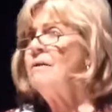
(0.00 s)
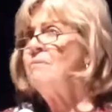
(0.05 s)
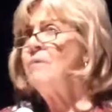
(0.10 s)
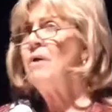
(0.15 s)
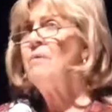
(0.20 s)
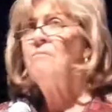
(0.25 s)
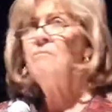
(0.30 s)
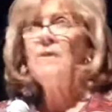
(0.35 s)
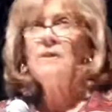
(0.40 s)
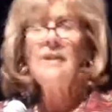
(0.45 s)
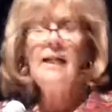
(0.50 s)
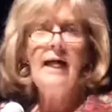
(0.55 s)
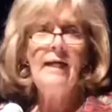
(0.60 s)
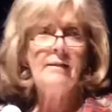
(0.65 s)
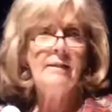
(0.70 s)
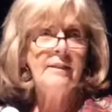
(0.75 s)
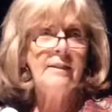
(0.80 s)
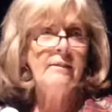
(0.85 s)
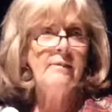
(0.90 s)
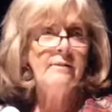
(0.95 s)
about
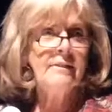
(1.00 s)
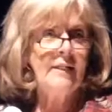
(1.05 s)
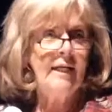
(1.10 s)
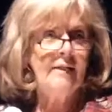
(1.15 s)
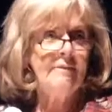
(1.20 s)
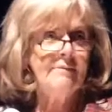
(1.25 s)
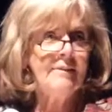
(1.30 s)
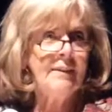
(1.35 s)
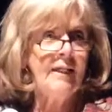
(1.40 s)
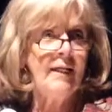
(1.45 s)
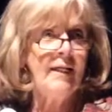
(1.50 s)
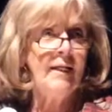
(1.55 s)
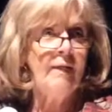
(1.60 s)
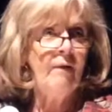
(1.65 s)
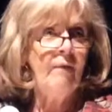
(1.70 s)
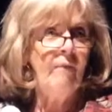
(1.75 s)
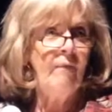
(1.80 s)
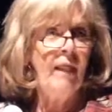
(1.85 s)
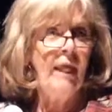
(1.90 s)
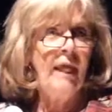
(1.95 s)
Malala
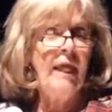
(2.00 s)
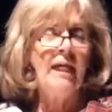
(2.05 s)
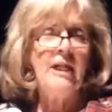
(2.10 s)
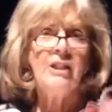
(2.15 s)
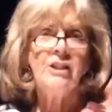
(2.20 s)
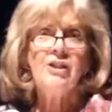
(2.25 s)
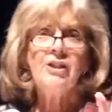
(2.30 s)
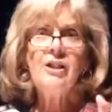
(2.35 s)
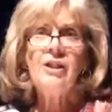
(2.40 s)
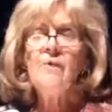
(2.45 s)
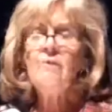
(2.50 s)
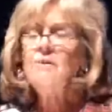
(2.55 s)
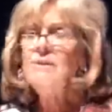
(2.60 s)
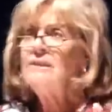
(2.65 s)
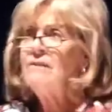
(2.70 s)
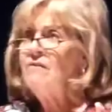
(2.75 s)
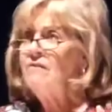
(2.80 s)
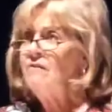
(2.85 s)
Yousafzai. She was the